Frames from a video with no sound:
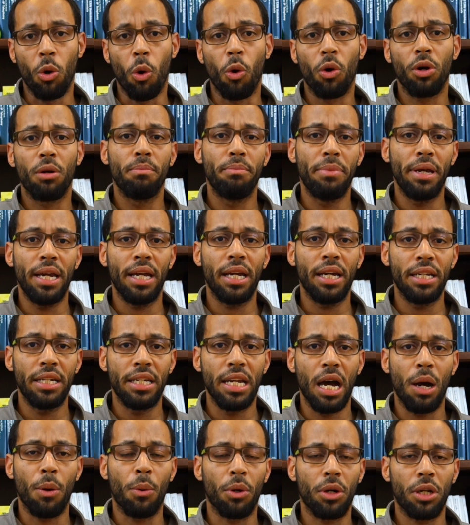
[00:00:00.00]
or being a
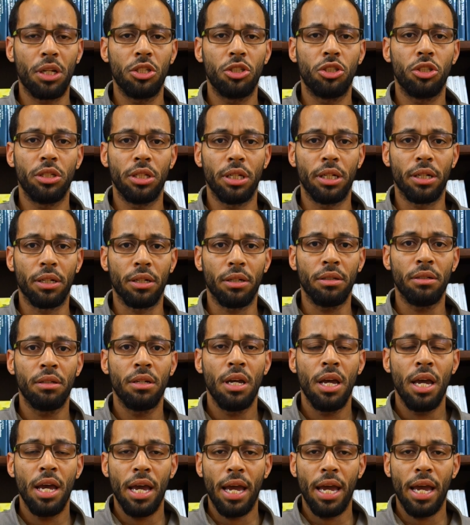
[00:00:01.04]
network engineer,